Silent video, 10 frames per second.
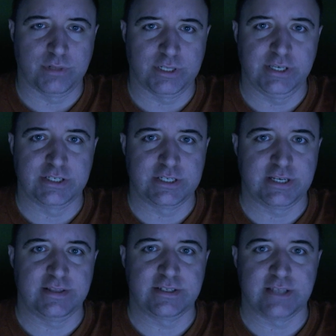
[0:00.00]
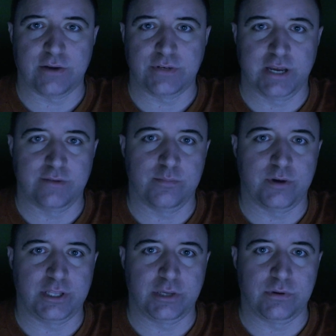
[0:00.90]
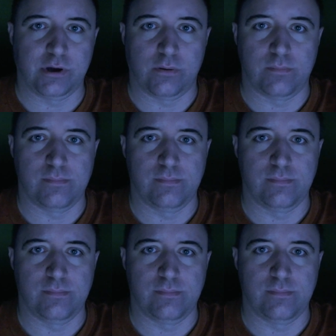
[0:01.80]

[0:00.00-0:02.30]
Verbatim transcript: Please send this out to everybody you know.